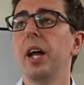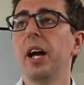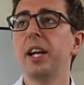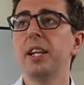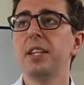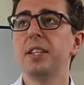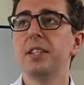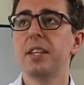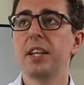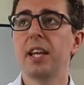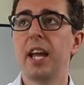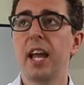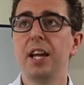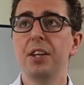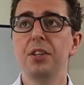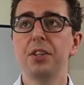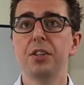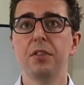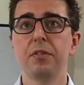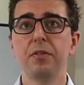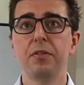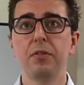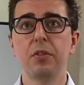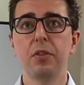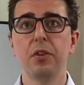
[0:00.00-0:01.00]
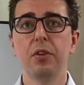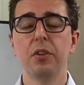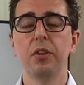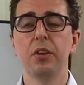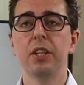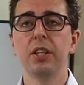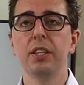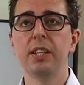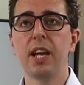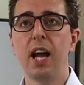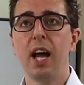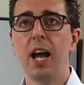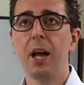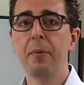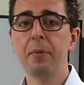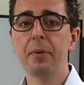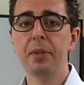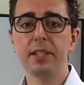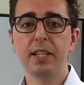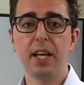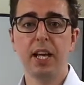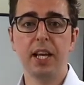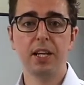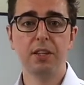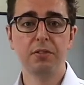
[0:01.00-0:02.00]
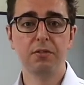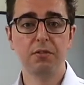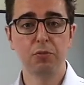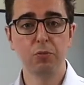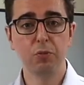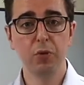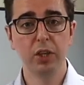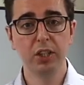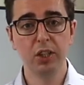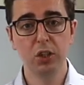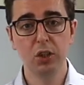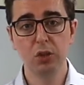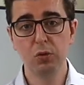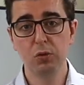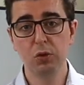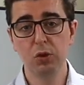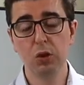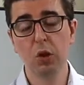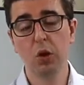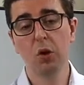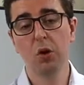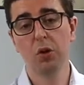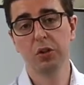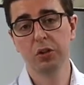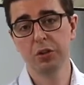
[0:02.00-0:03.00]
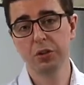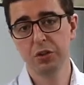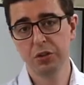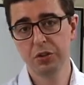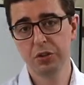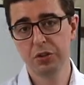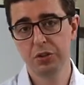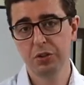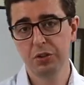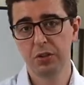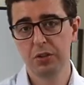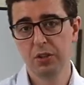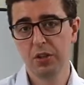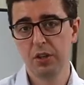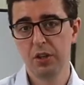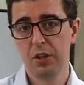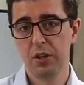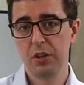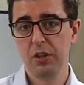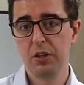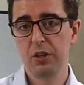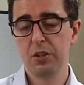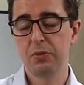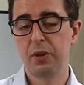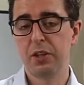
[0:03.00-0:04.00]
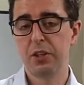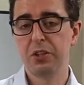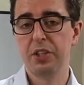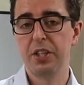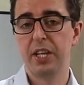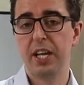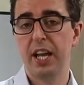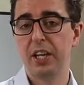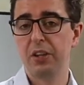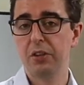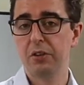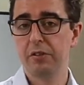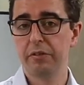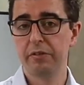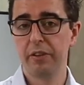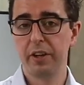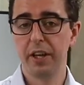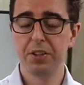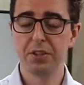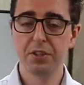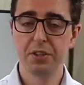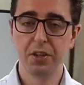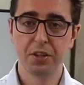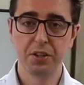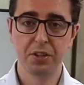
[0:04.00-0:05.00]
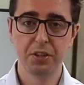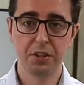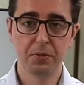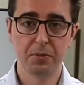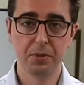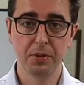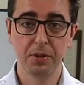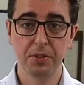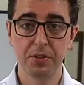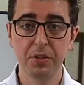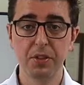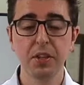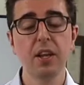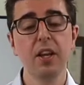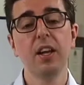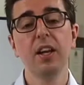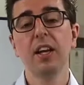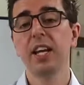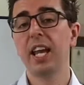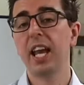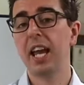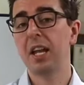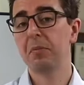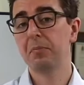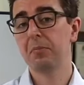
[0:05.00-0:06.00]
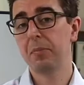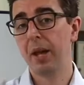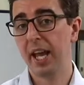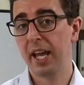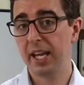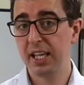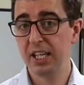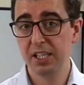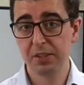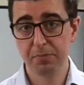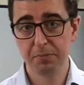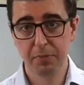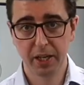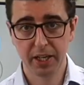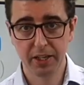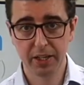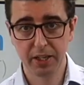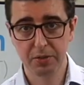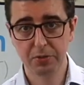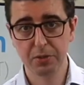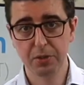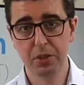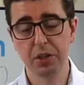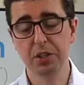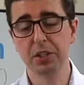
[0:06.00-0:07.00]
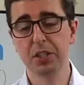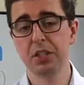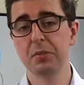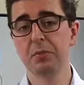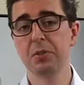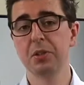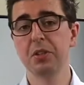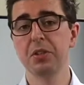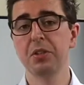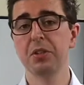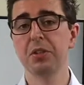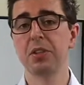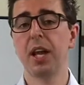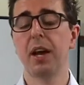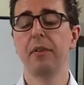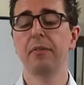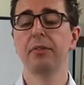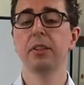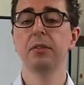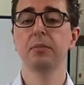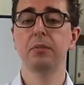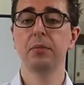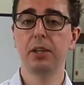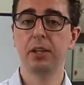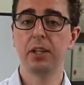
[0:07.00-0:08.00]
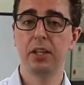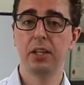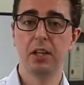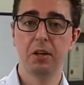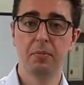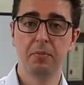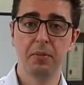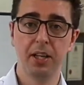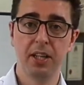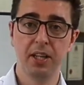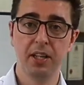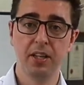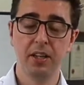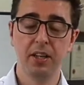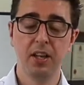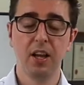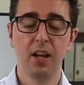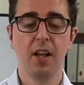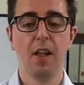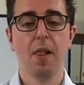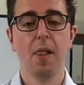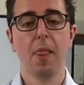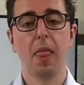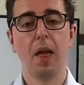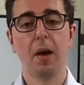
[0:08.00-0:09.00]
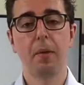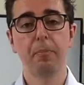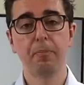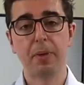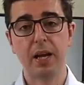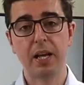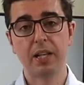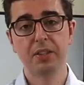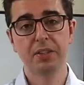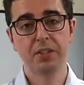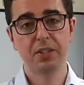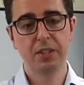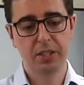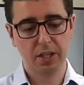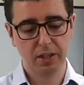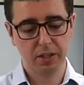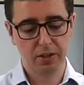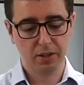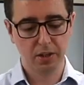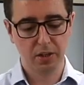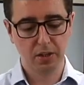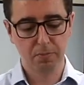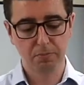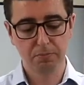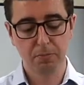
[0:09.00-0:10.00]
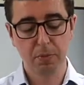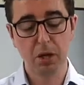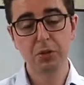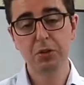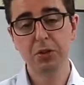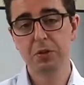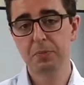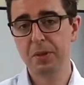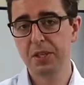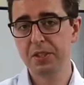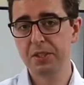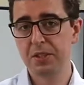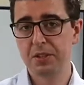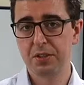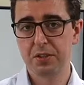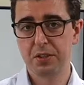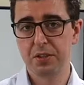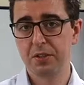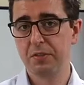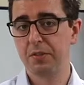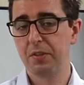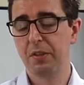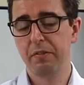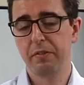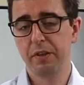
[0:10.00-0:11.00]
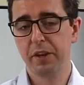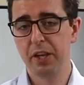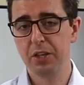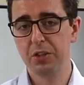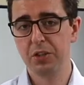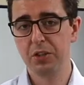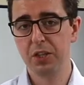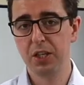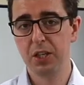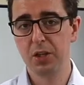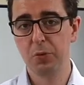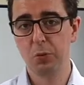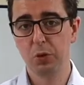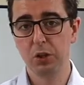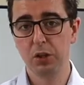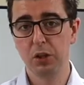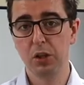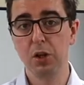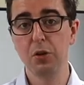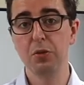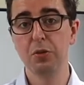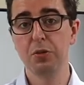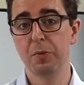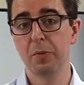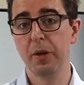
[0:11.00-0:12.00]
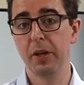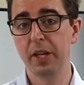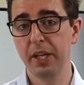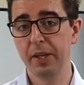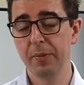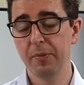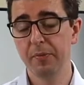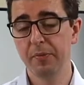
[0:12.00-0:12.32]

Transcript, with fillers: is the case of the time it takes from when you launch to actually getting your first customers, getting paid by those customers, having the money come in and balance it, that most businesses for the first year will lose money.